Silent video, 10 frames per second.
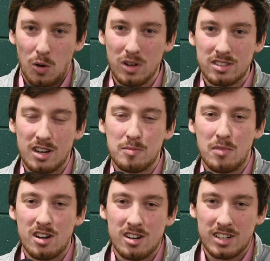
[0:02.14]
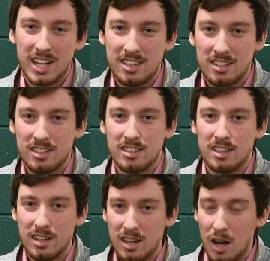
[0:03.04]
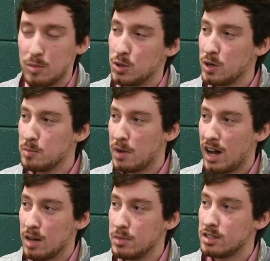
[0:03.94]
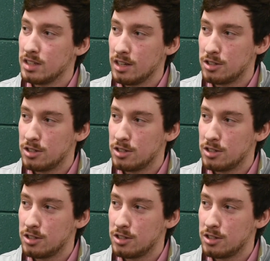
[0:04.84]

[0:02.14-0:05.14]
What's up, Monarch Nation? I'm joined by Miss DeeDee